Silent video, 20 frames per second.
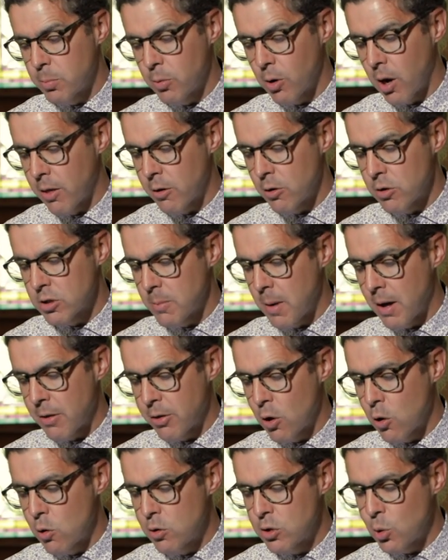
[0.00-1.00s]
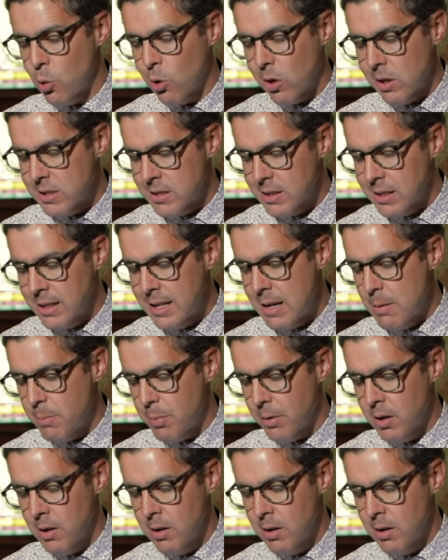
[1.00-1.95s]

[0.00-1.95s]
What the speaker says: brothers, about those who are asleep,